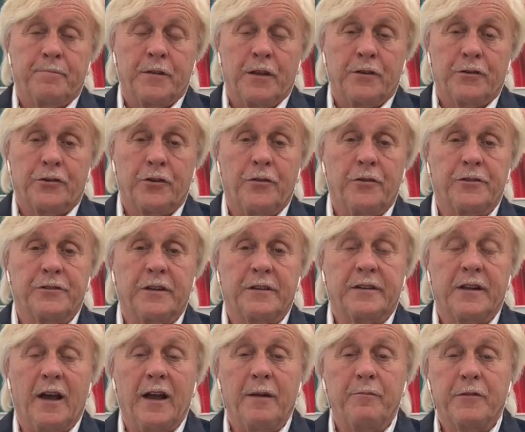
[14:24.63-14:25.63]
So there's a
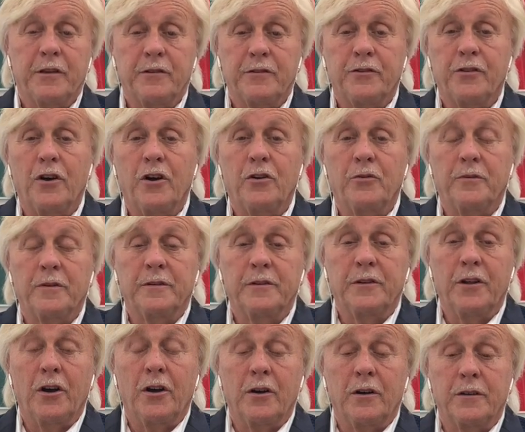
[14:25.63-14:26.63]
time that
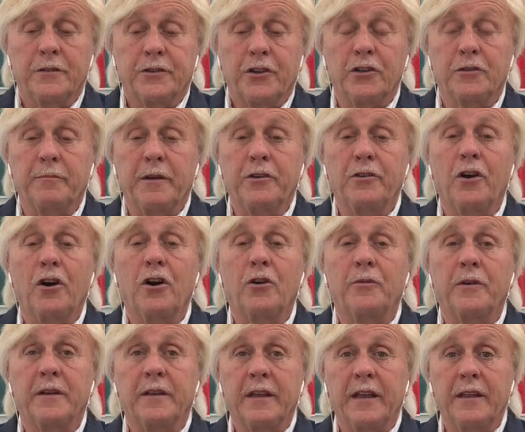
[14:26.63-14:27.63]

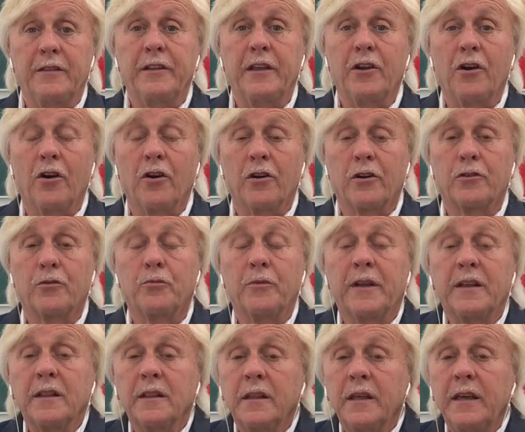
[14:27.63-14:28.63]
Noah in the ark
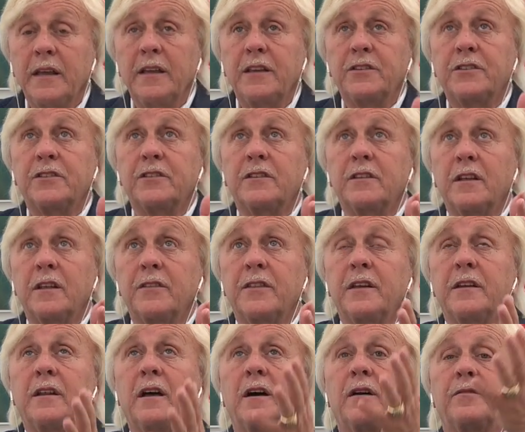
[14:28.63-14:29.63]
released
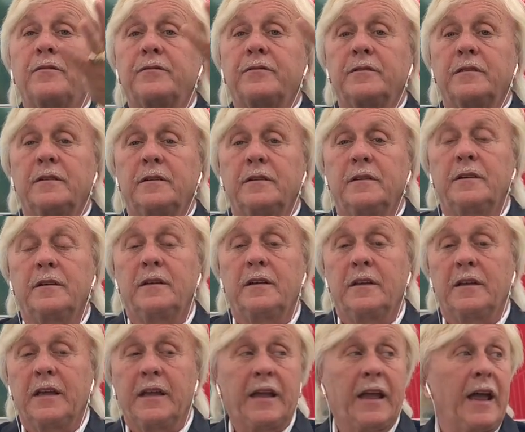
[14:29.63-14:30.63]
the dove.
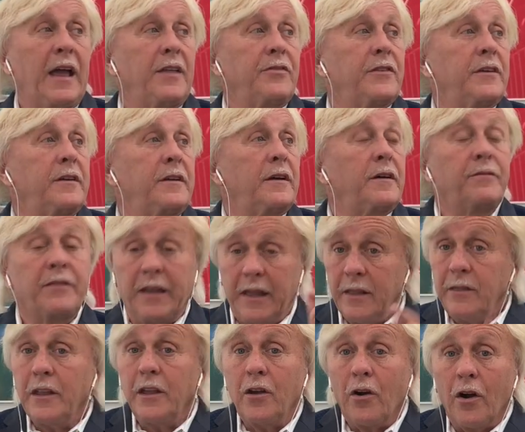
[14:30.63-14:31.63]
He had the dove
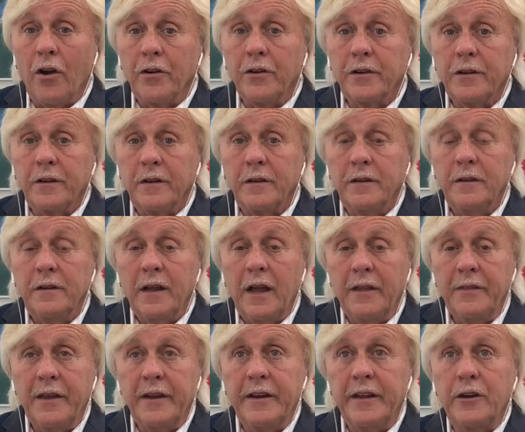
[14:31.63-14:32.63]
in the ark,
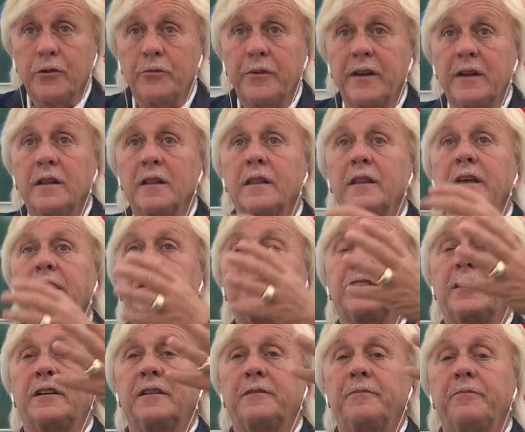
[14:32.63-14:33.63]
and then he released
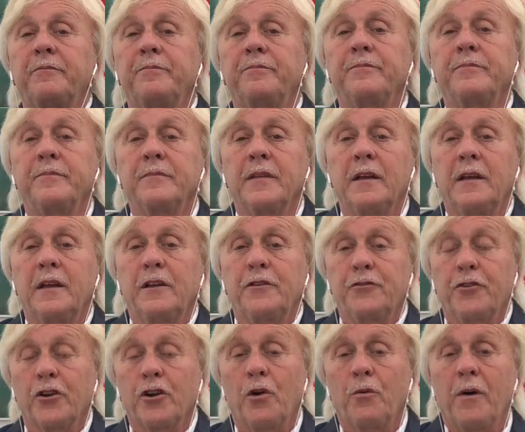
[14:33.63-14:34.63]
it
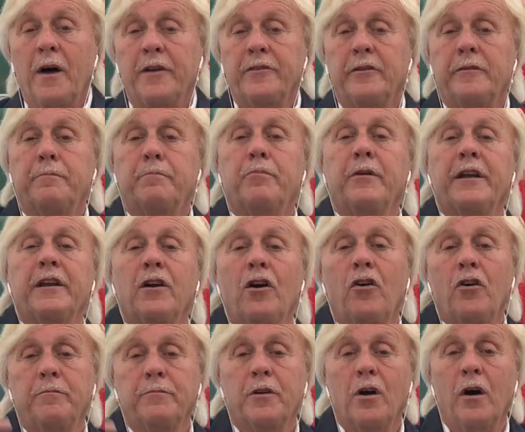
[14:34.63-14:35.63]
to go out and bring
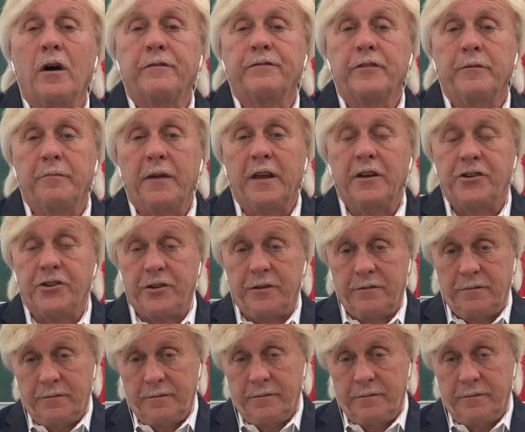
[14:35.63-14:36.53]
home confirmation.